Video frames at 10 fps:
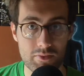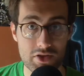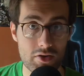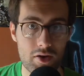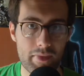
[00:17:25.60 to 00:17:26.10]

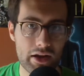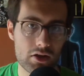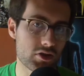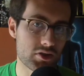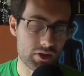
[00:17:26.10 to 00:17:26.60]
0 mana
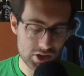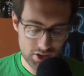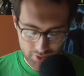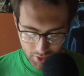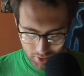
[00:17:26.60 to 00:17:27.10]
cost
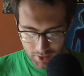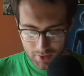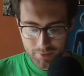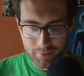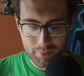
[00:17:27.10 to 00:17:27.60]
creatures.
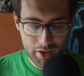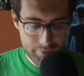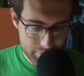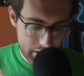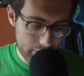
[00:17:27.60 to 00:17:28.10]
But
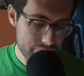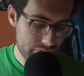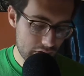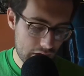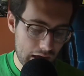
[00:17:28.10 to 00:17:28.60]
yeah,
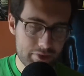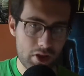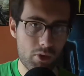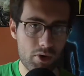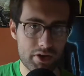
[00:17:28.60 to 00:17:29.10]
Empty the
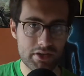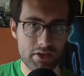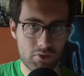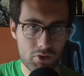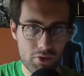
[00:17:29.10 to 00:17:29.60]
Warrens does
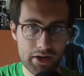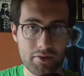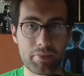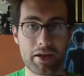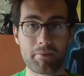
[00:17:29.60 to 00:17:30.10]
create this
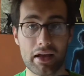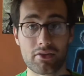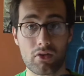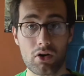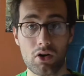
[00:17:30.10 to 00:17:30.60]
big
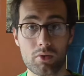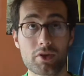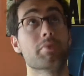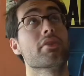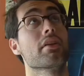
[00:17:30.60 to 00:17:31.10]
massive clock
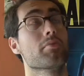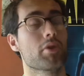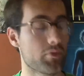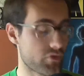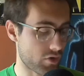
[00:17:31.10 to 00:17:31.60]
which presents a
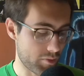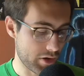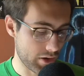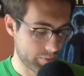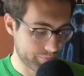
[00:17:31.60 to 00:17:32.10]
problem for our
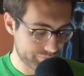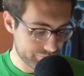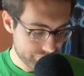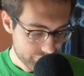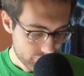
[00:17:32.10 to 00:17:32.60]
opponent.
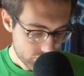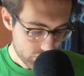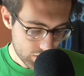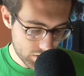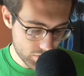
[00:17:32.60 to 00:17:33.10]

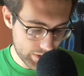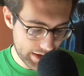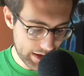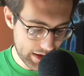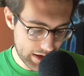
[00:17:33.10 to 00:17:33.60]
We
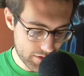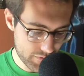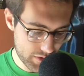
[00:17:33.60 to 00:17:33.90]
have